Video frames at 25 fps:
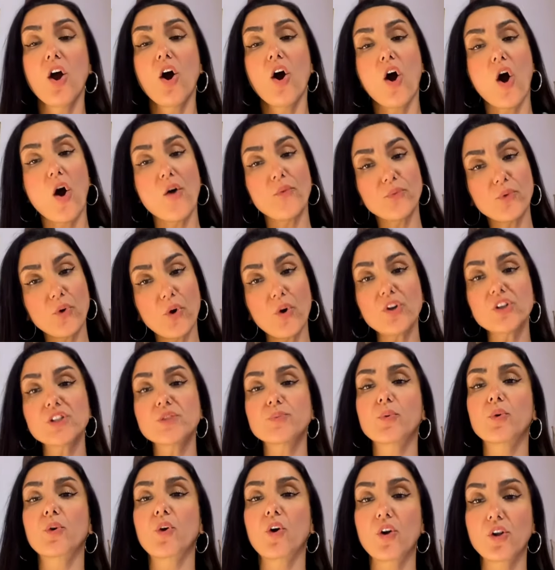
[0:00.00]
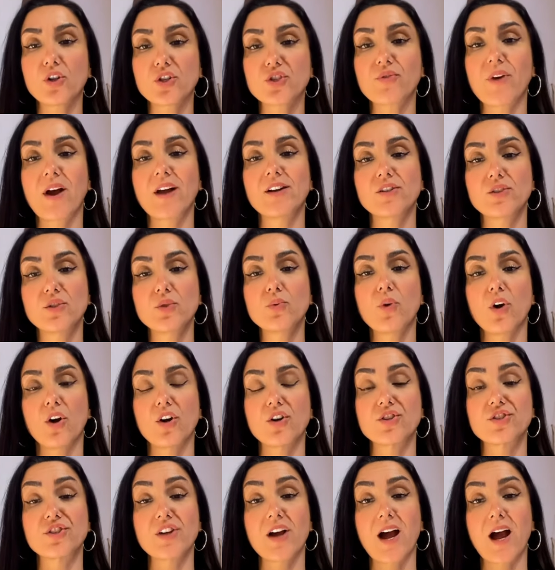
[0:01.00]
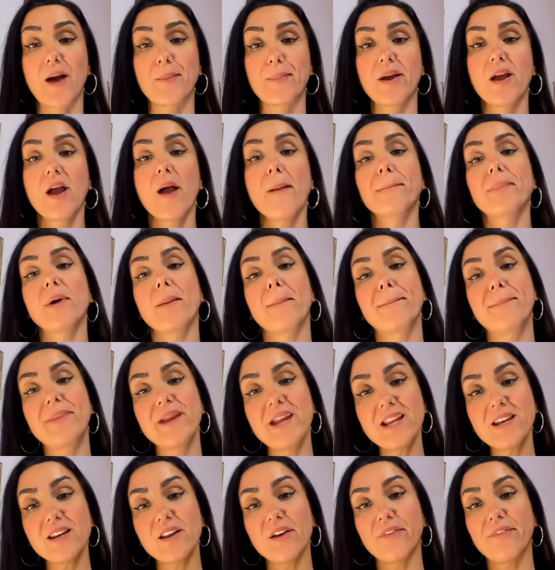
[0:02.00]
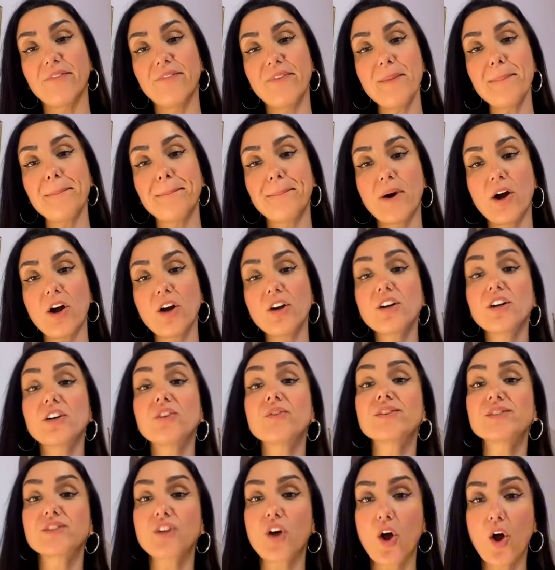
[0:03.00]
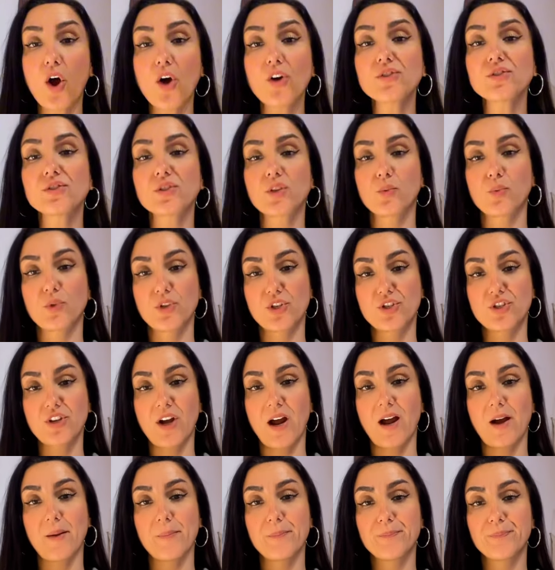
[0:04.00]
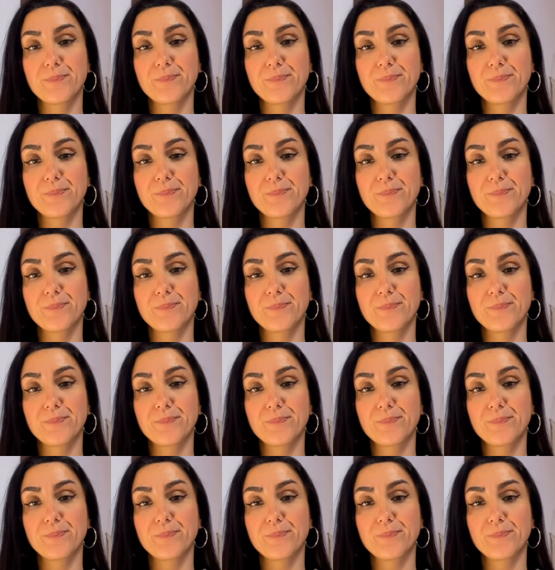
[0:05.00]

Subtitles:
Of course, we're all trying to do our job, but being a fit partner is also a job.